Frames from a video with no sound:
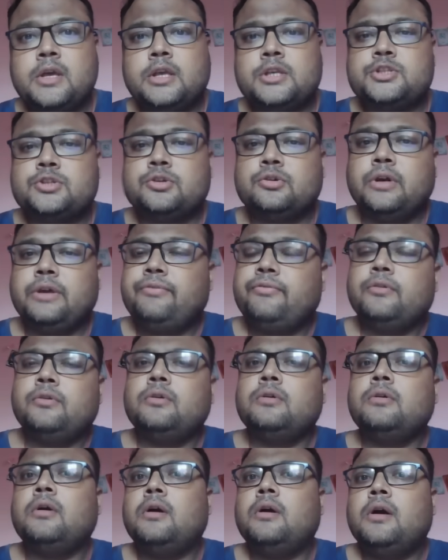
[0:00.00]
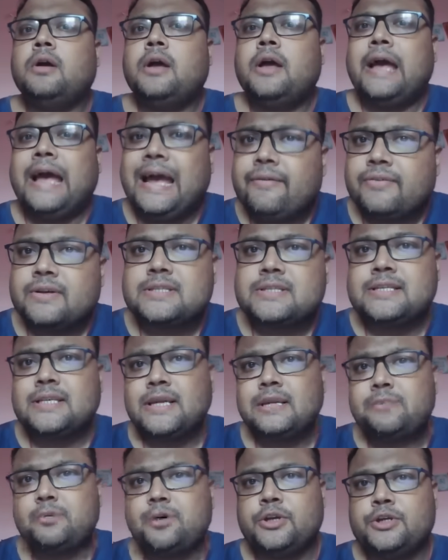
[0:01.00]
So if you have a
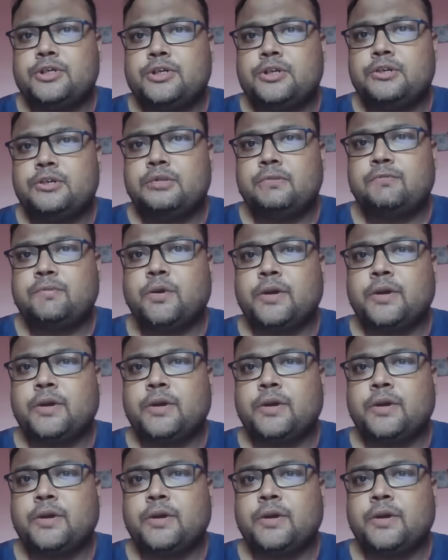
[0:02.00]
sell position,